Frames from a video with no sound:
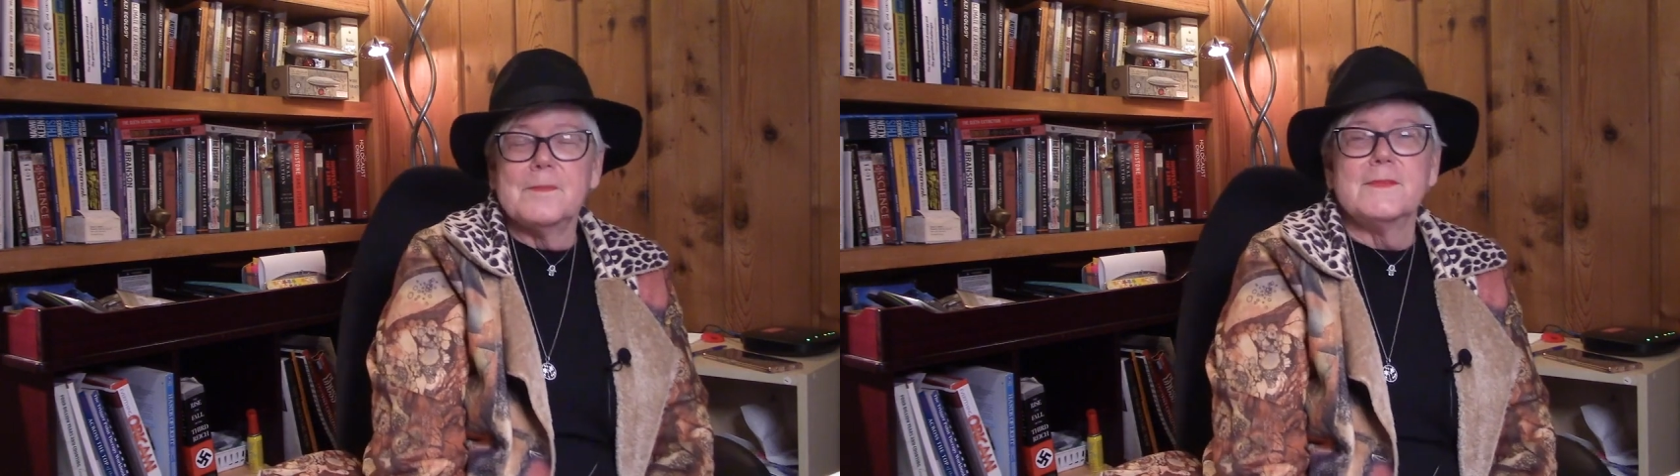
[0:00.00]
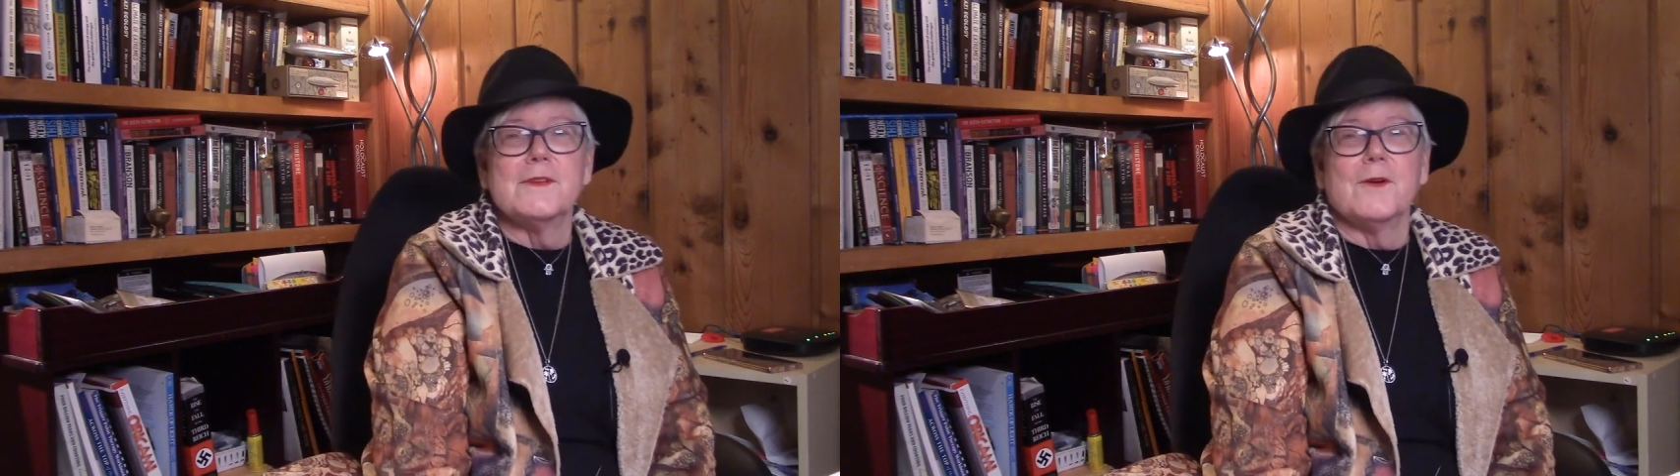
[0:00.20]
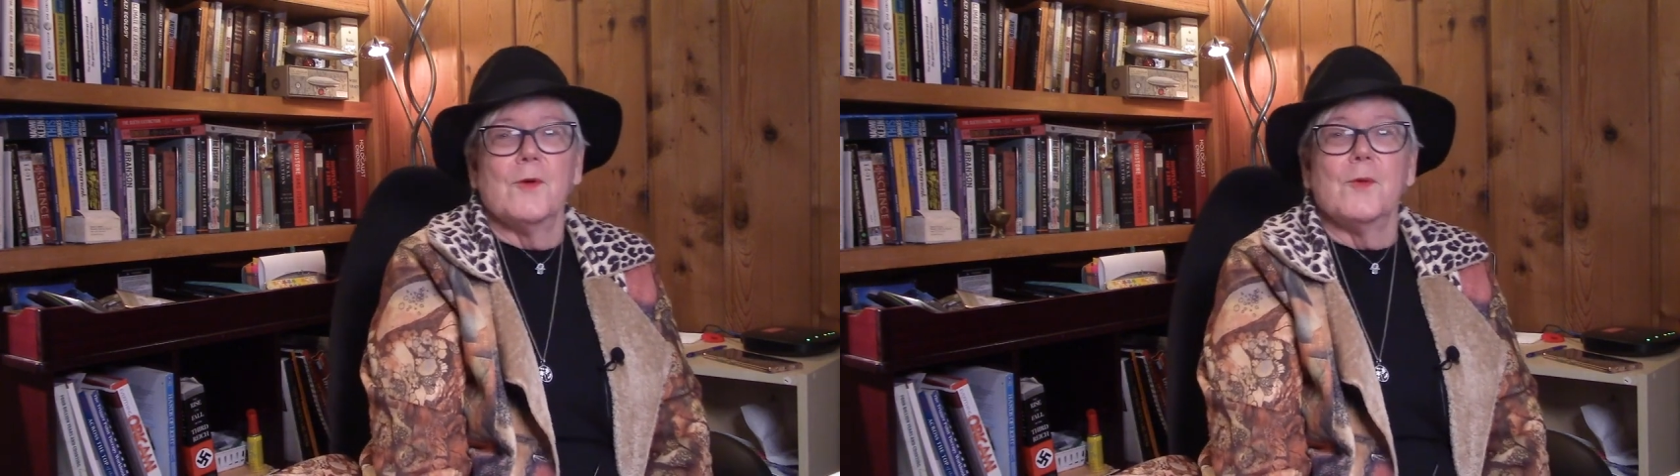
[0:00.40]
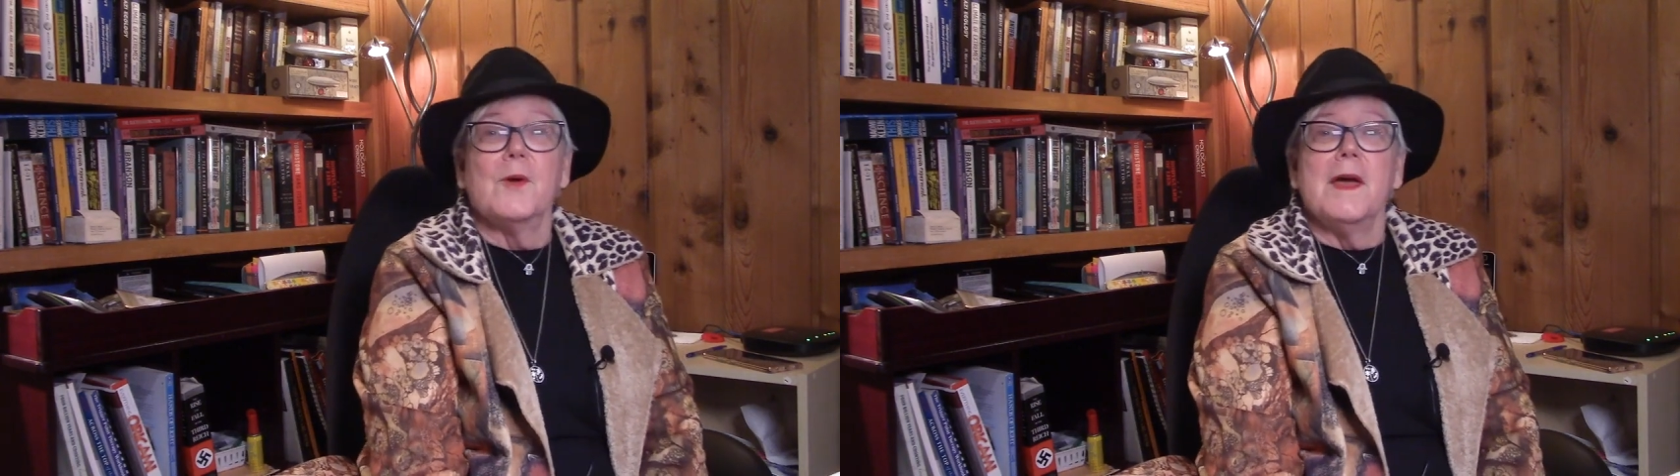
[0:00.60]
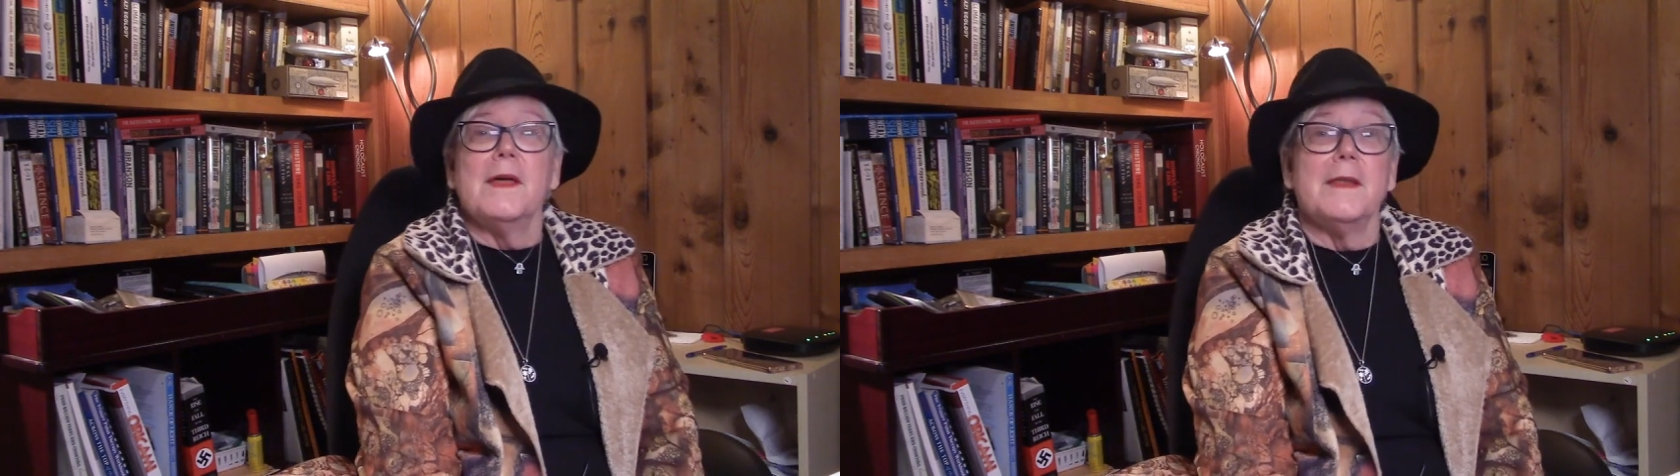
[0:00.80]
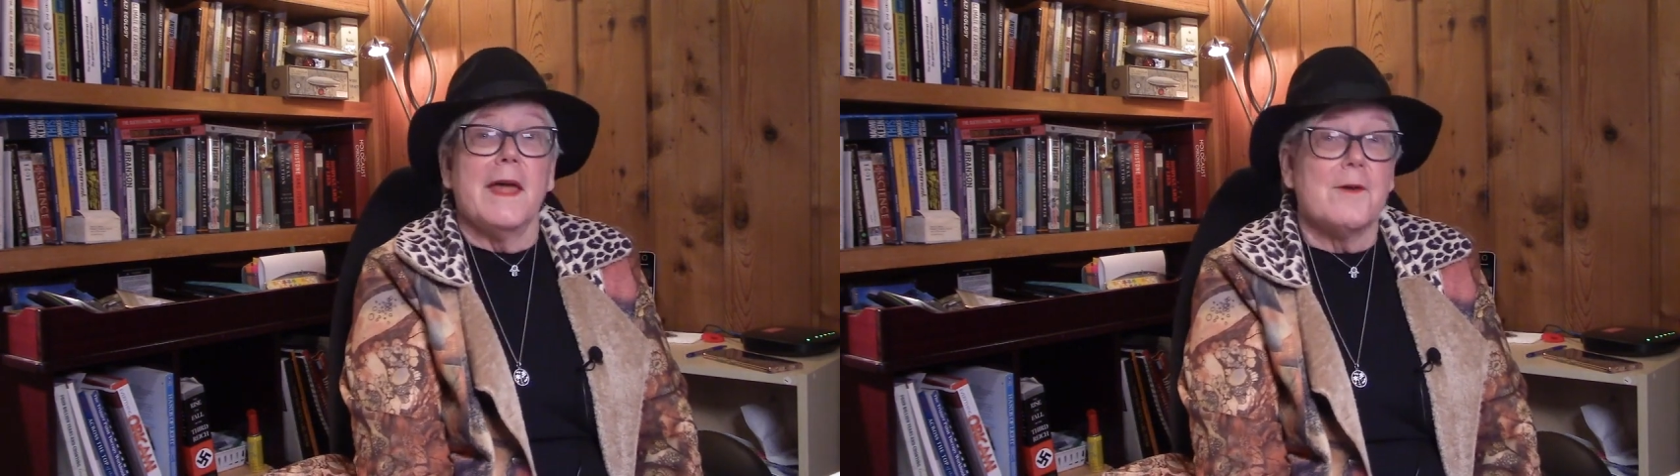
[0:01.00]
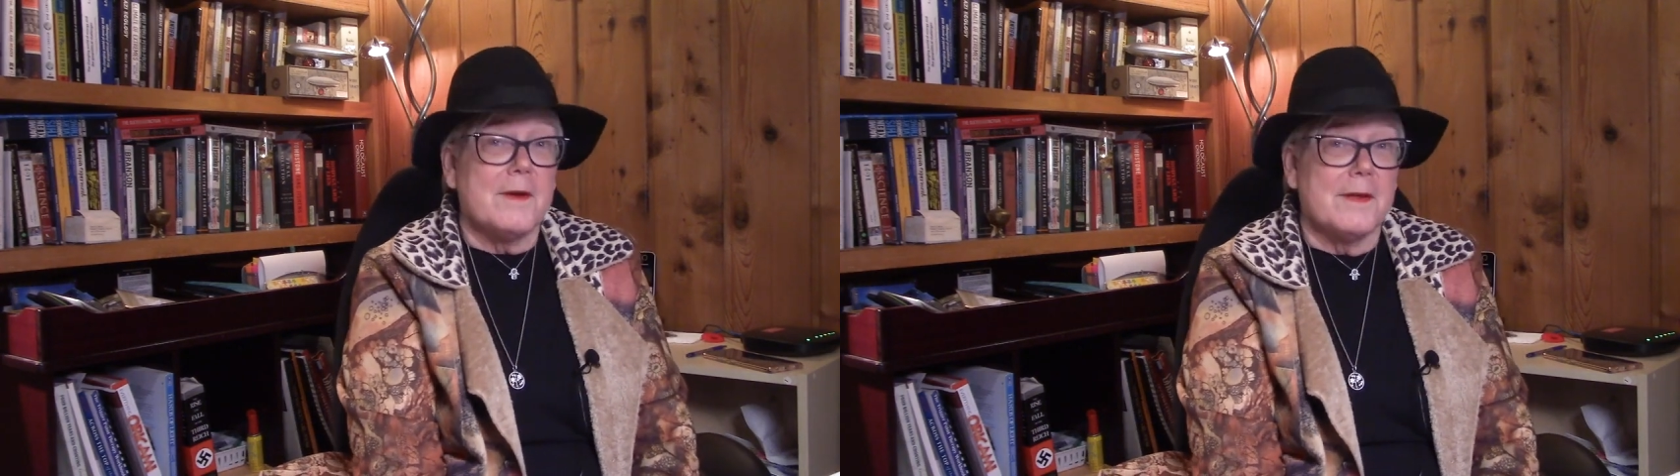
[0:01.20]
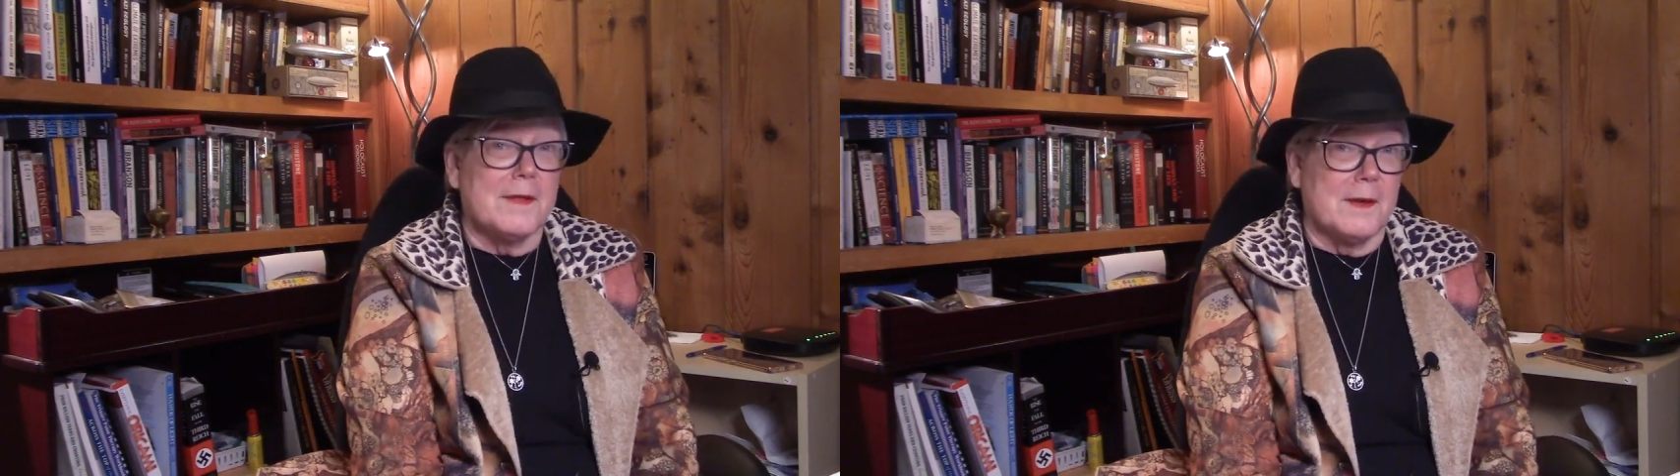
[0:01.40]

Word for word: so now we're at the